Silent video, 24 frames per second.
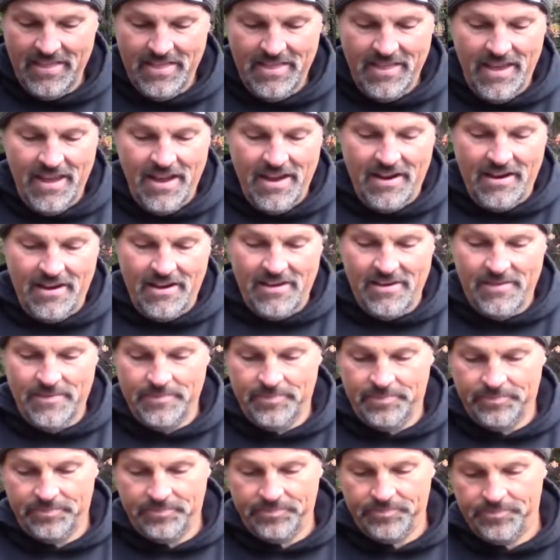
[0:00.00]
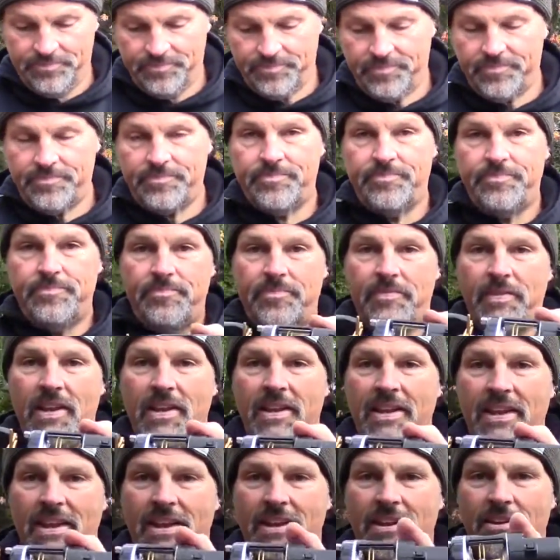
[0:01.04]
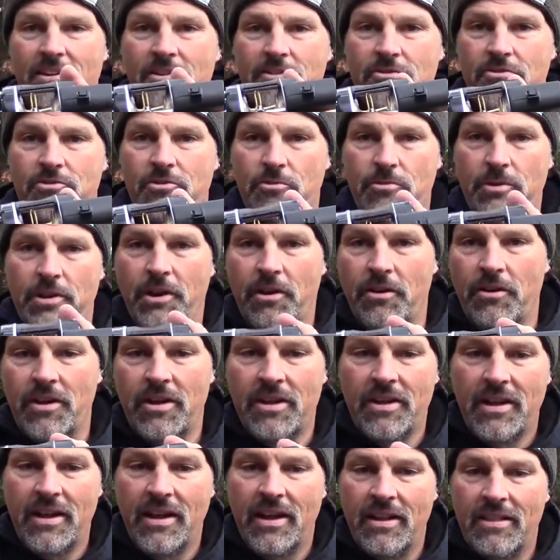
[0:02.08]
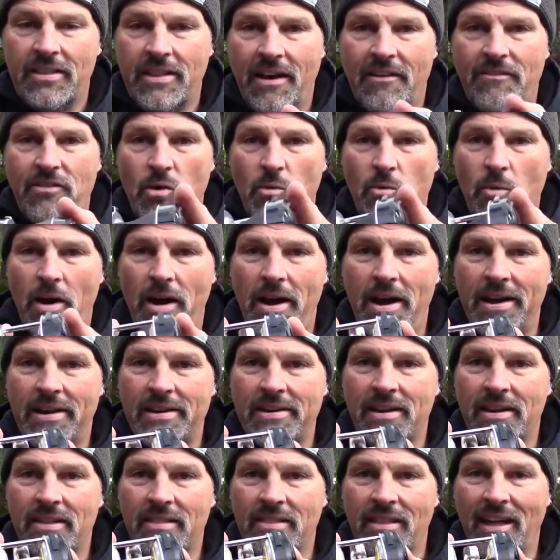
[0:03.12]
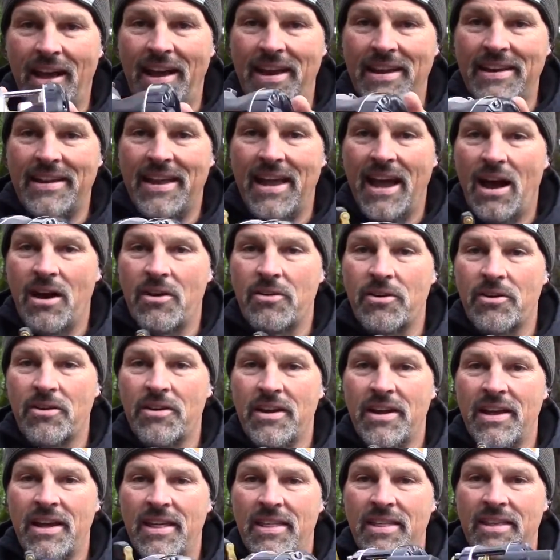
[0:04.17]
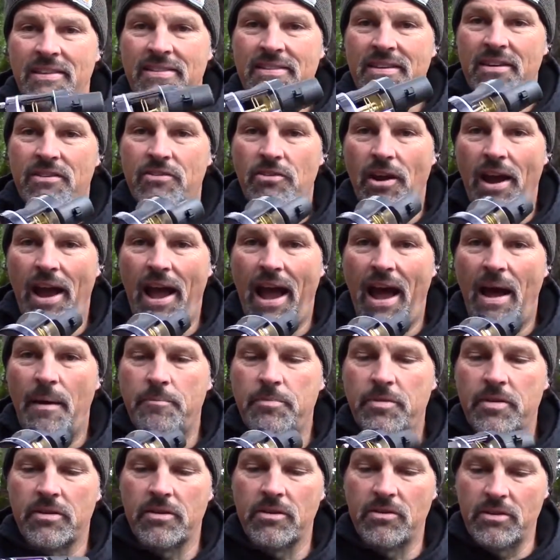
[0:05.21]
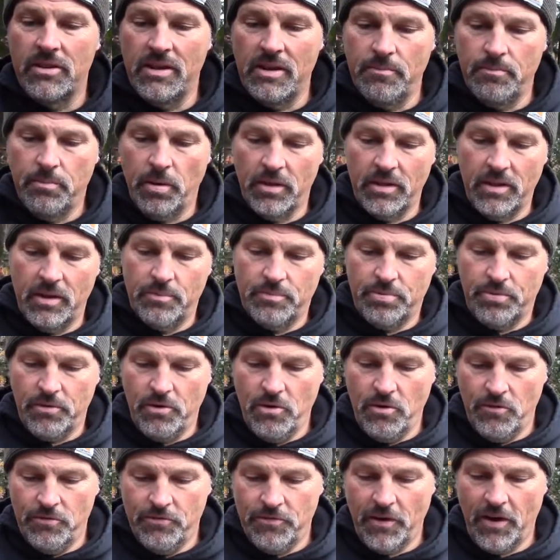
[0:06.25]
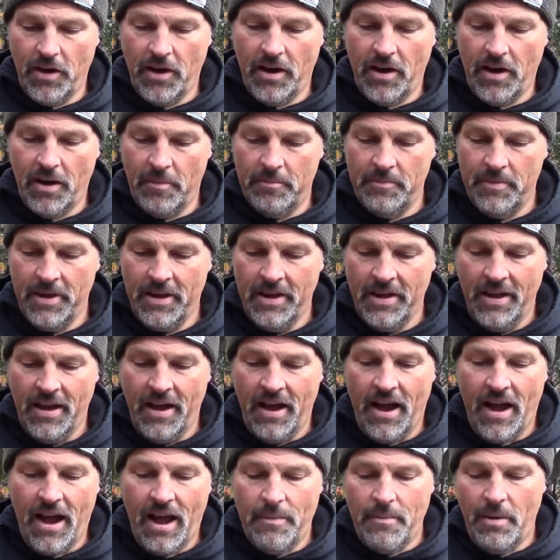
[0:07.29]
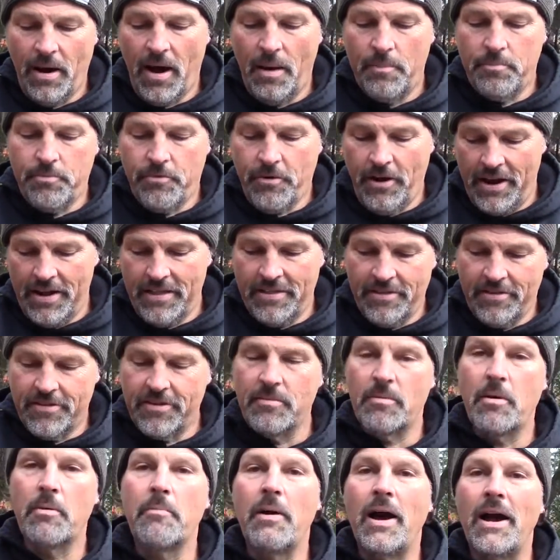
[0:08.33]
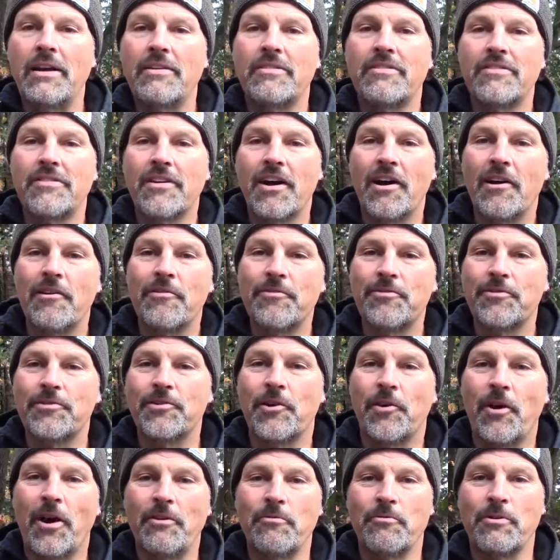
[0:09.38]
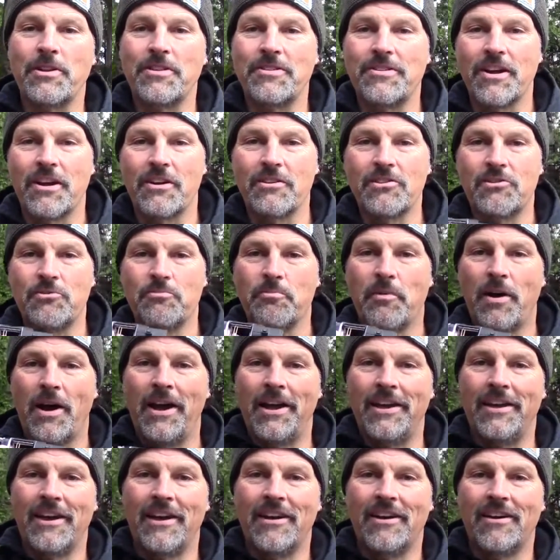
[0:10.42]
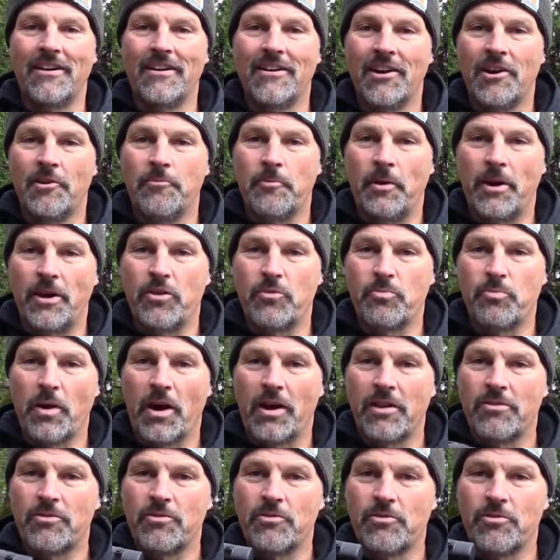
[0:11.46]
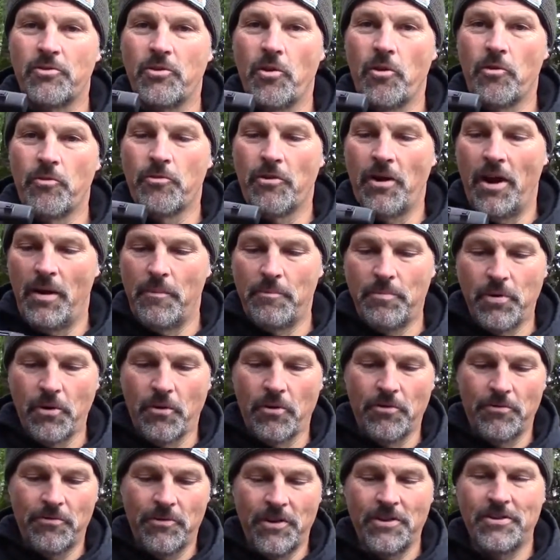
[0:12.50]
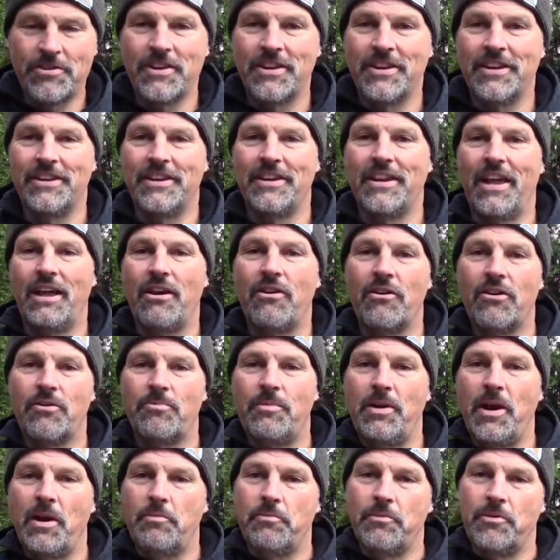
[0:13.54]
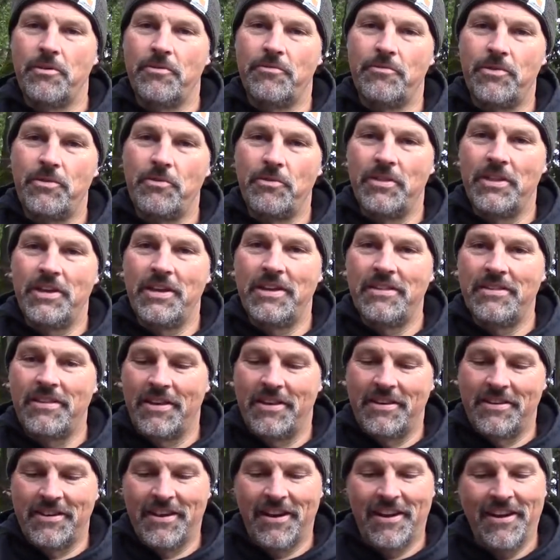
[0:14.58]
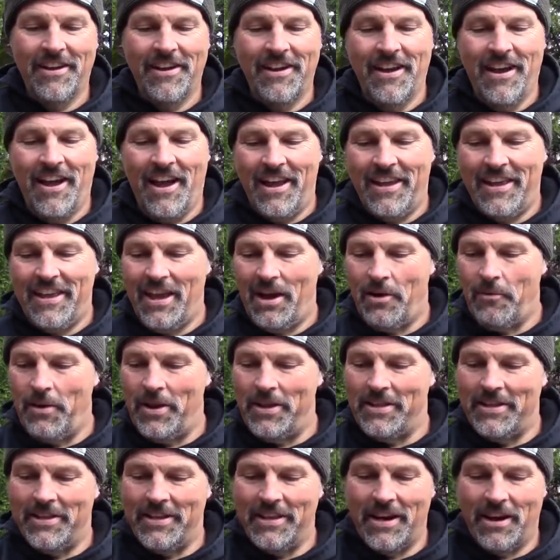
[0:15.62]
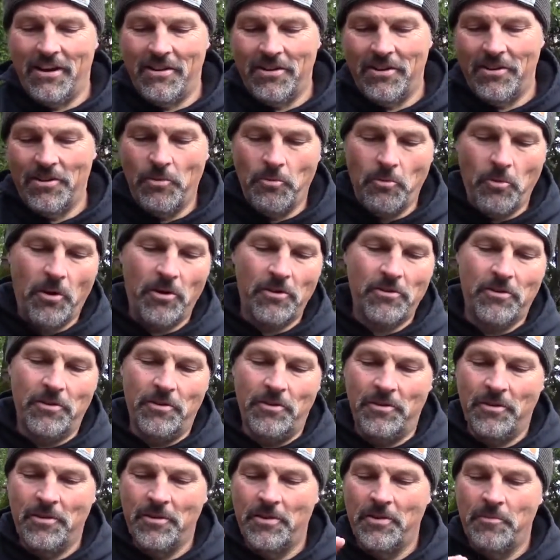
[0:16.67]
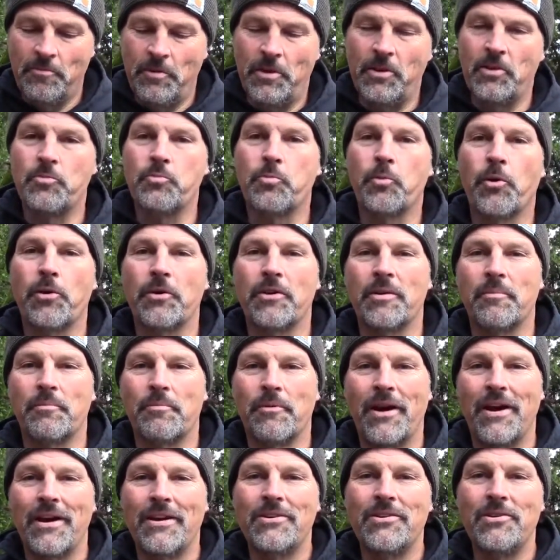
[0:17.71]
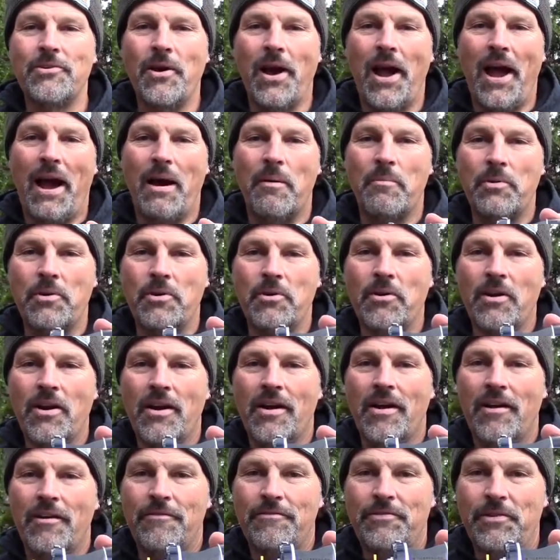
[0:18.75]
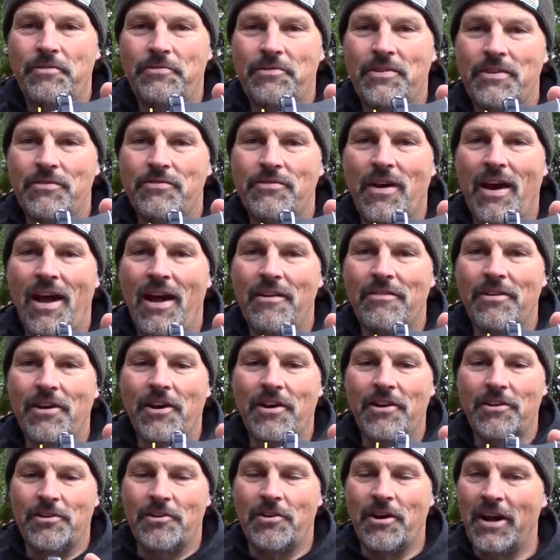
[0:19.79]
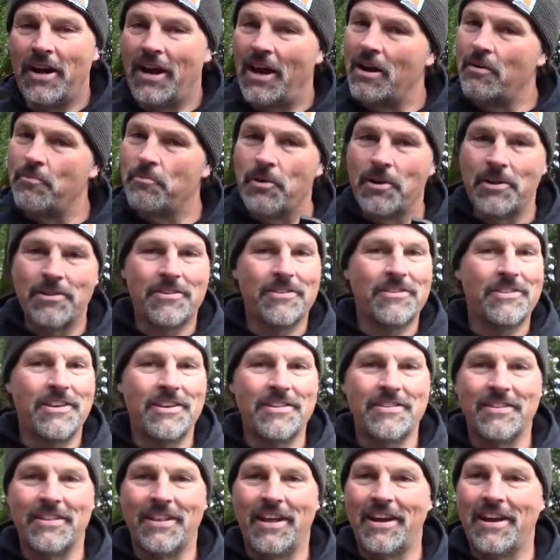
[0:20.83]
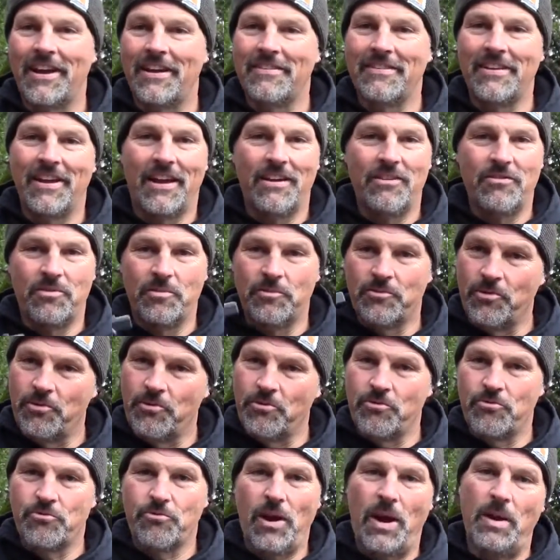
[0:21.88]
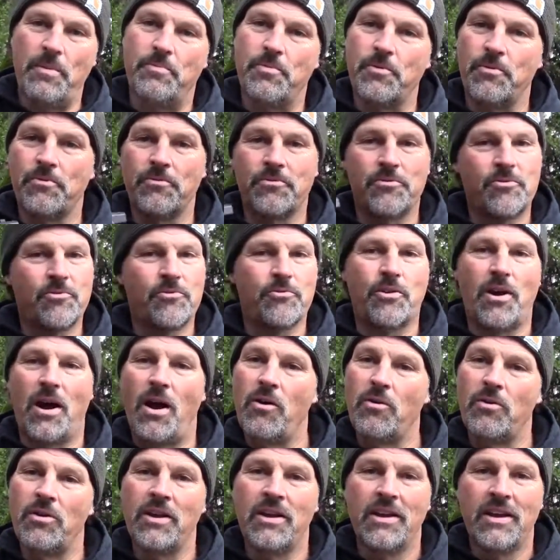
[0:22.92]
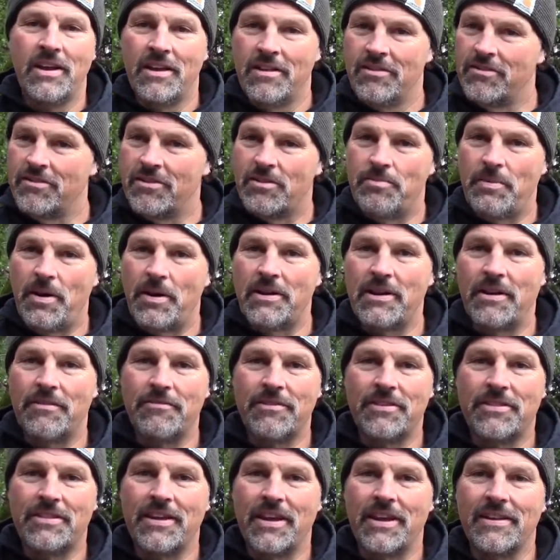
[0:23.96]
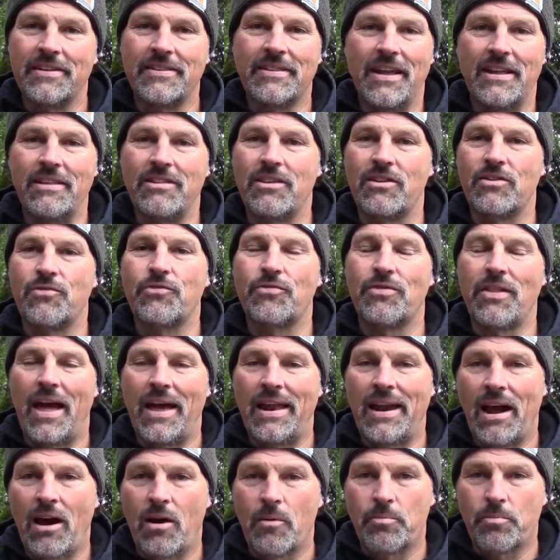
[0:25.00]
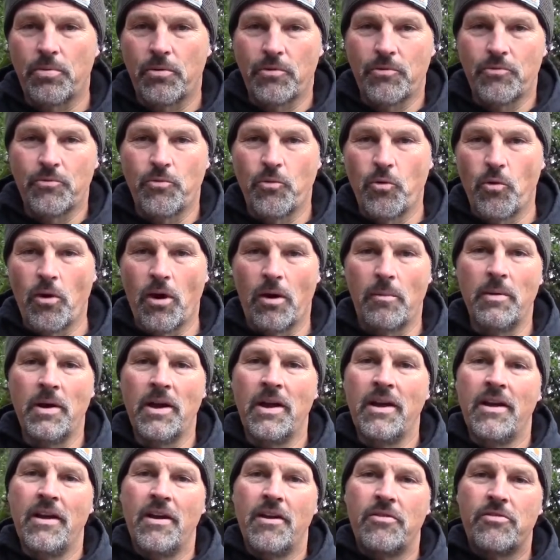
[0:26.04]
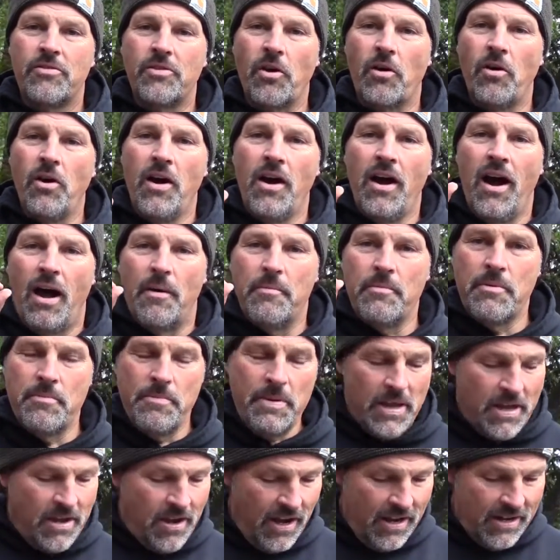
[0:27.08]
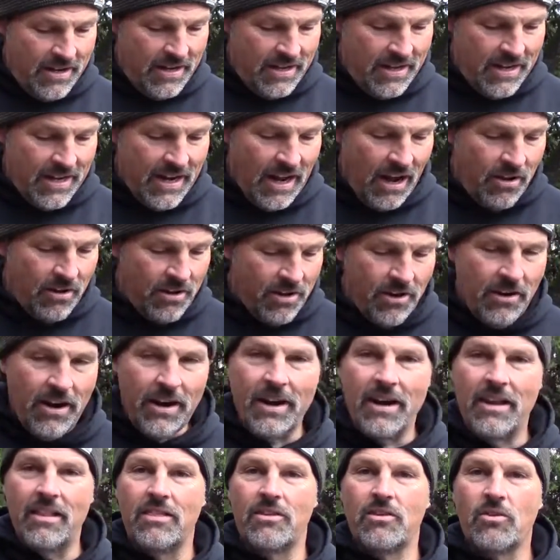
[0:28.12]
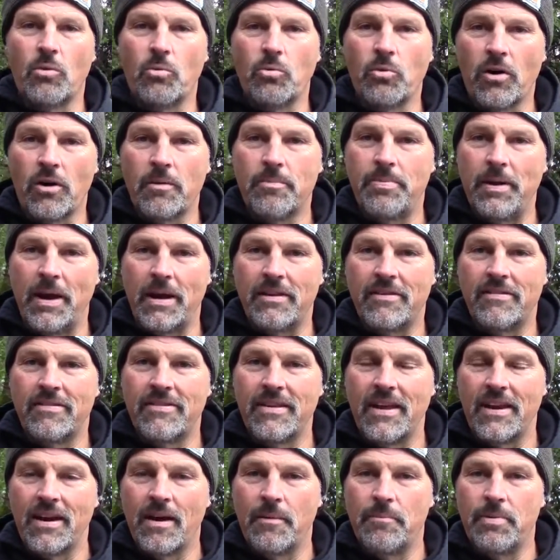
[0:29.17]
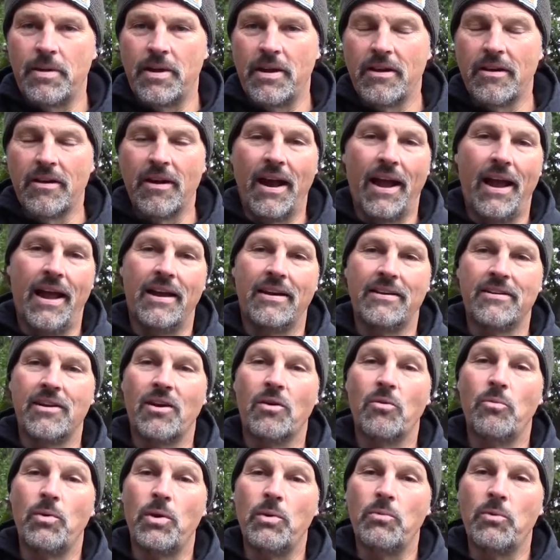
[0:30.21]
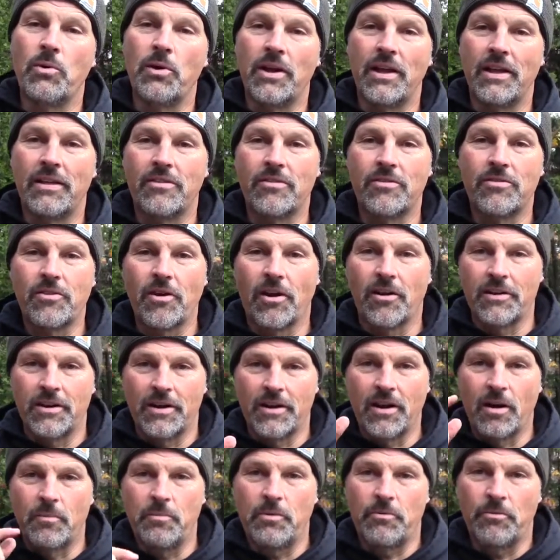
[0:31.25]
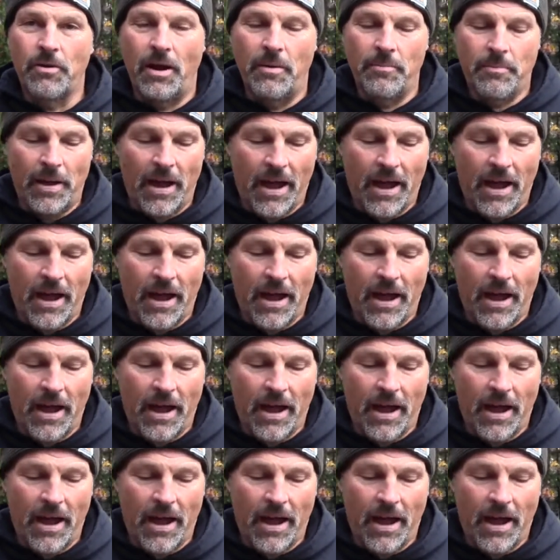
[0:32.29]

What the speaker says: there is your reel. Level wind, line counter. These things are absolutely bulletproof. I'm upgrading some of my stuff, so I reached out to my sponsors over at Pure Fishing, and they hooked me up with a few of these, and I can't wait to get out on the water and be sporting a brand new Abu 5500. I got a bunch of these, and like I say, I use them for stripers, trout, just about everything. They just flat out perform. So I'm going to be cutting in and out here. I got a little workbench set up here, and we will get started. I'll be right